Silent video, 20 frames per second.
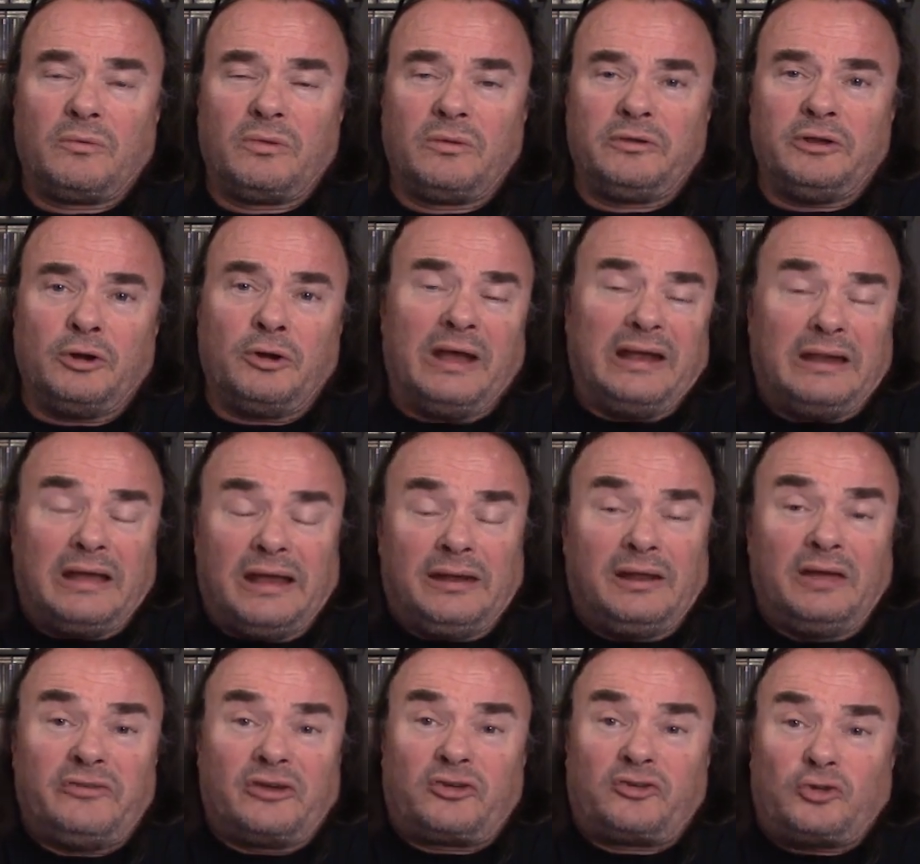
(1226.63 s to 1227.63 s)
you know, I, I,
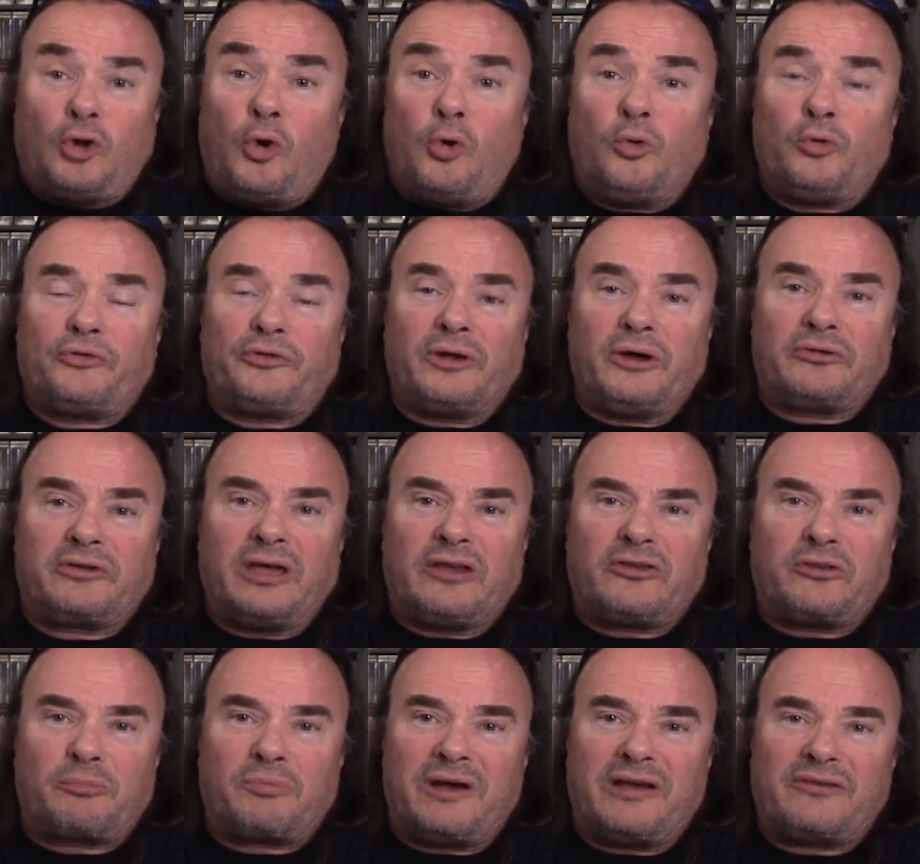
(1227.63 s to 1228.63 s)
love Extol, so I was kind
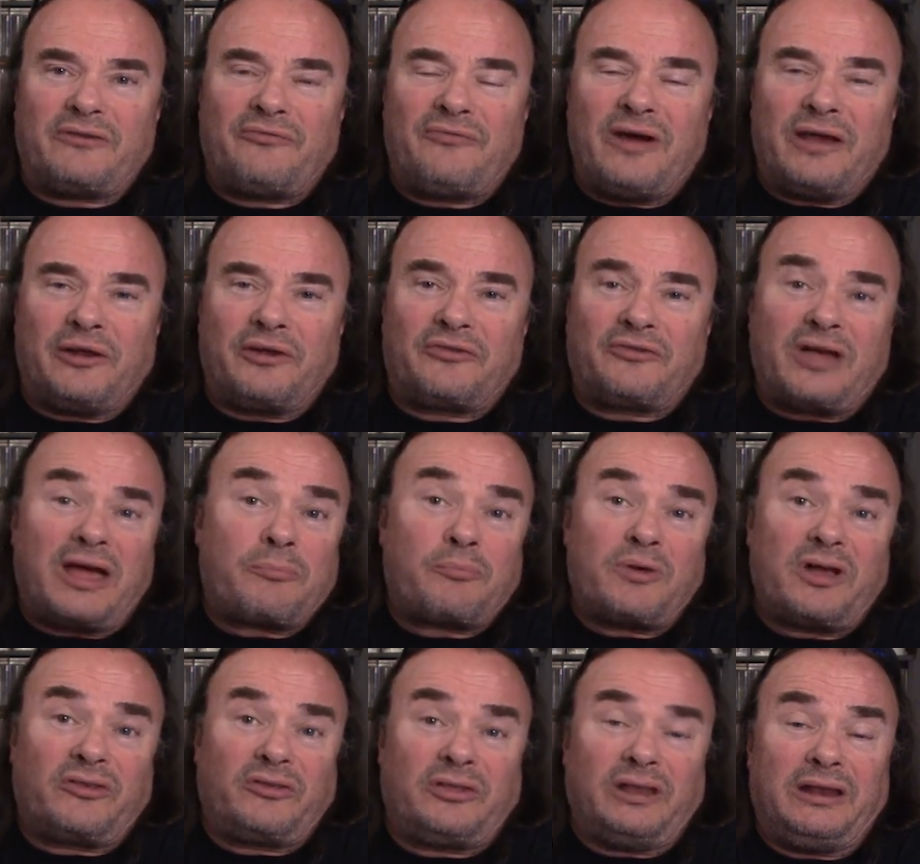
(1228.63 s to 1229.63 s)
of surprised to find a side
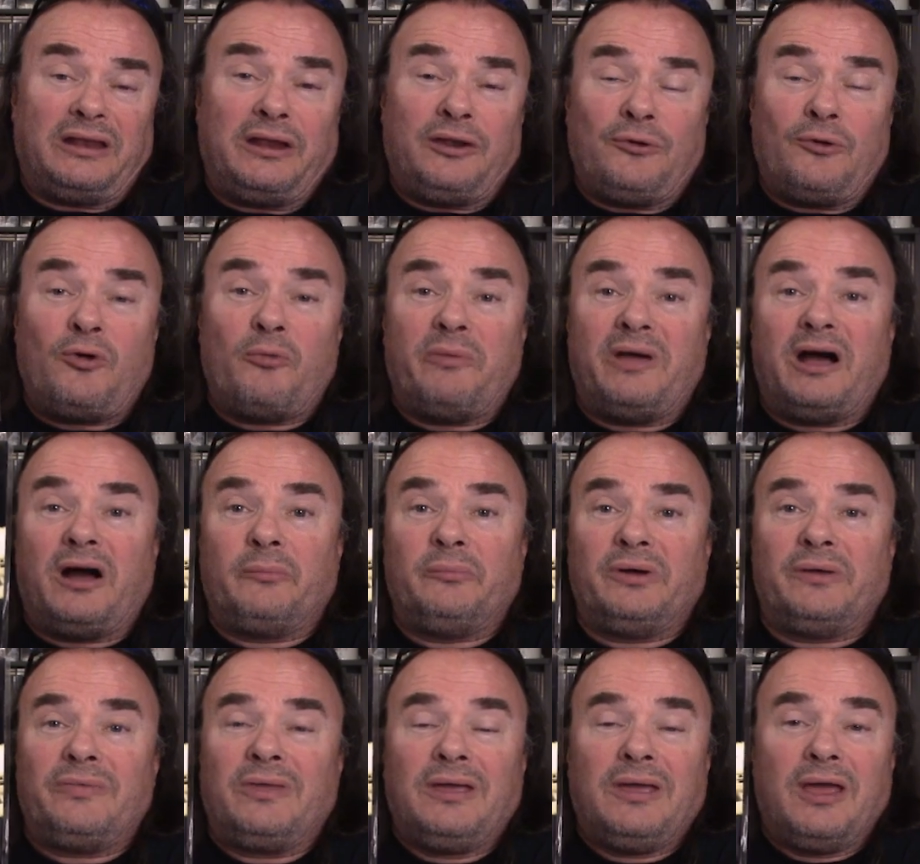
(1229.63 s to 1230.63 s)
project I didn't know about.
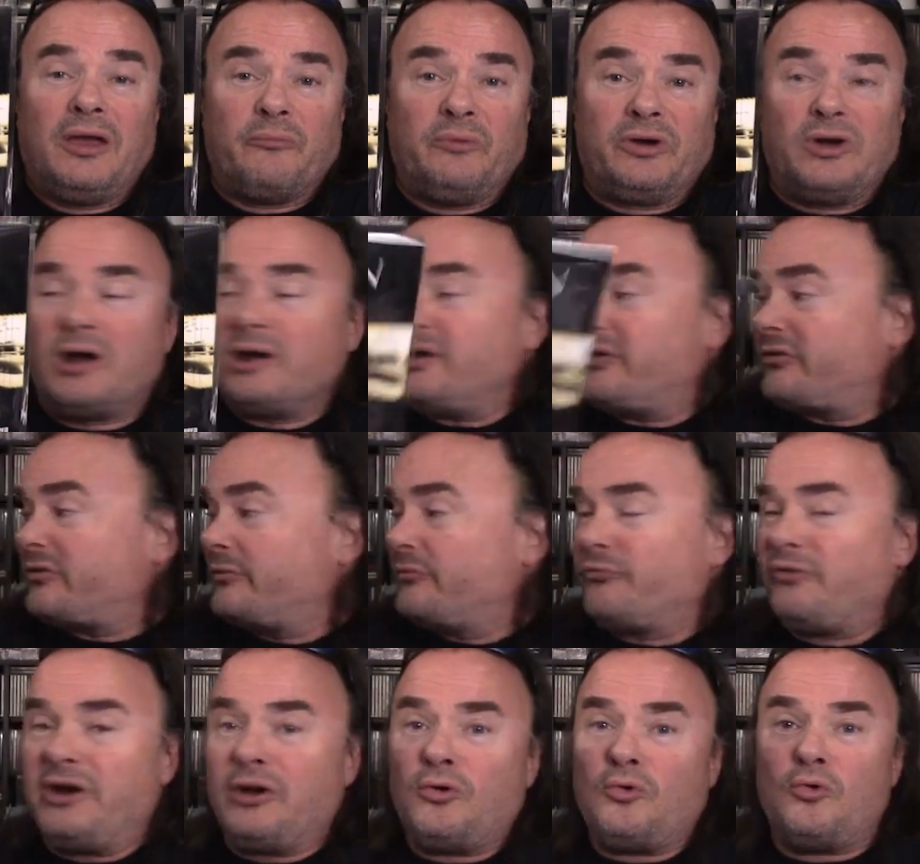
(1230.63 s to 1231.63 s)
But regardless,
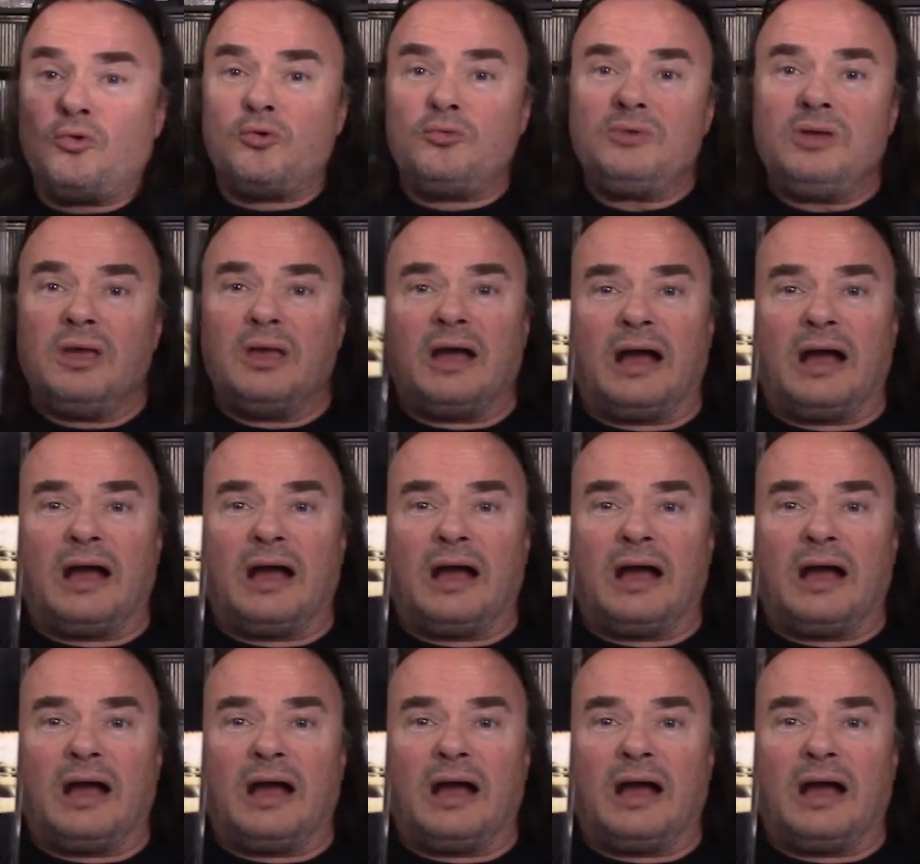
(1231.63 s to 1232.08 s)
very cool.